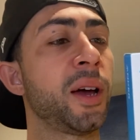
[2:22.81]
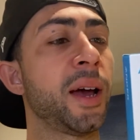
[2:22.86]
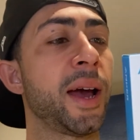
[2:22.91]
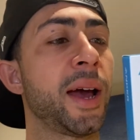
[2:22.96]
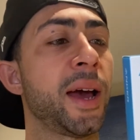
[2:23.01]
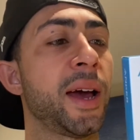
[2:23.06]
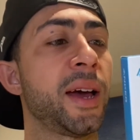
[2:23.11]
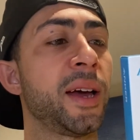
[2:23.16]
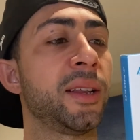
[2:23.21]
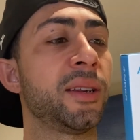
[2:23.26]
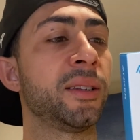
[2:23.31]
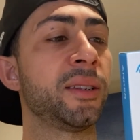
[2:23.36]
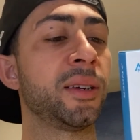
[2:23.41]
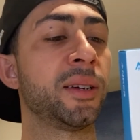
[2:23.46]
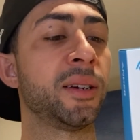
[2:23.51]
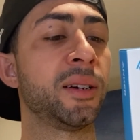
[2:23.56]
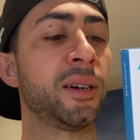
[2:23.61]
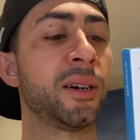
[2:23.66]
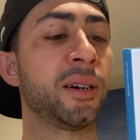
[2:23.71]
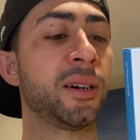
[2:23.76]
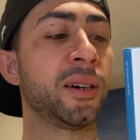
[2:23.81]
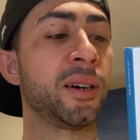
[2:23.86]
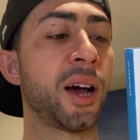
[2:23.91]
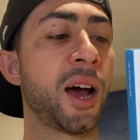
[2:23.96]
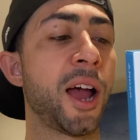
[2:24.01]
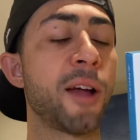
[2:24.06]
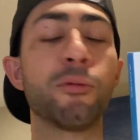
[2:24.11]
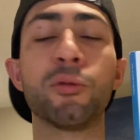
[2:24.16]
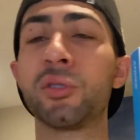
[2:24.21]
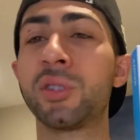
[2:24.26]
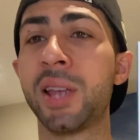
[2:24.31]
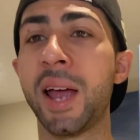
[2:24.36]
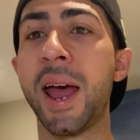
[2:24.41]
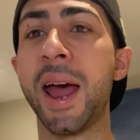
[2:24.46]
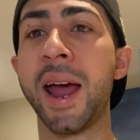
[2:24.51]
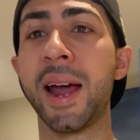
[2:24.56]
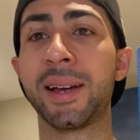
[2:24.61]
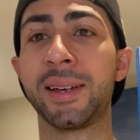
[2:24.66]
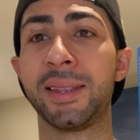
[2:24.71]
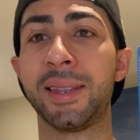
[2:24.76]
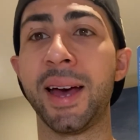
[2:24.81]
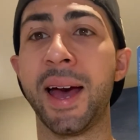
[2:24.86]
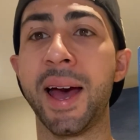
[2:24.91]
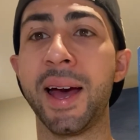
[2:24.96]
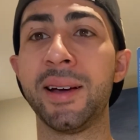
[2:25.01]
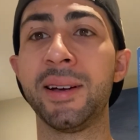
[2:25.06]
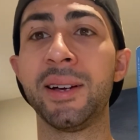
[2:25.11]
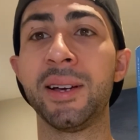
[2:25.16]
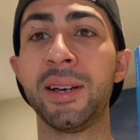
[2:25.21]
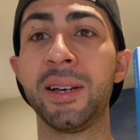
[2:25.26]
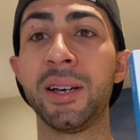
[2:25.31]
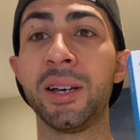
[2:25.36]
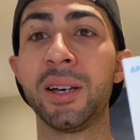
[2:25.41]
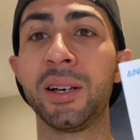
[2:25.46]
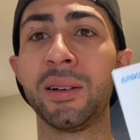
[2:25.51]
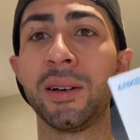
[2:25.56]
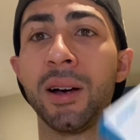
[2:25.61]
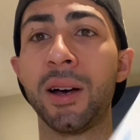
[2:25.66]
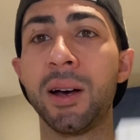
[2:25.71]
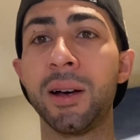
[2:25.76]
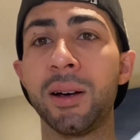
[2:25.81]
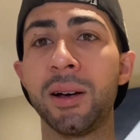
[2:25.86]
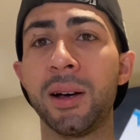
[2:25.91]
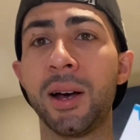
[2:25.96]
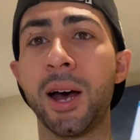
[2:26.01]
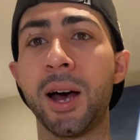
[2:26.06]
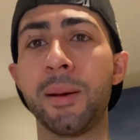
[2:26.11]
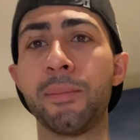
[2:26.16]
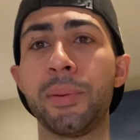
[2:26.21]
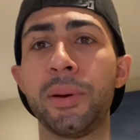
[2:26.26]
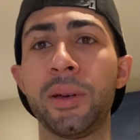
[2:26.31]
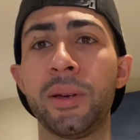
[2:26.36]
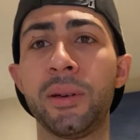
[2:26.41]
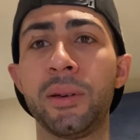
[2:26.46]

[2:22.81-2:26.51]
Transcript: And I will tag that up.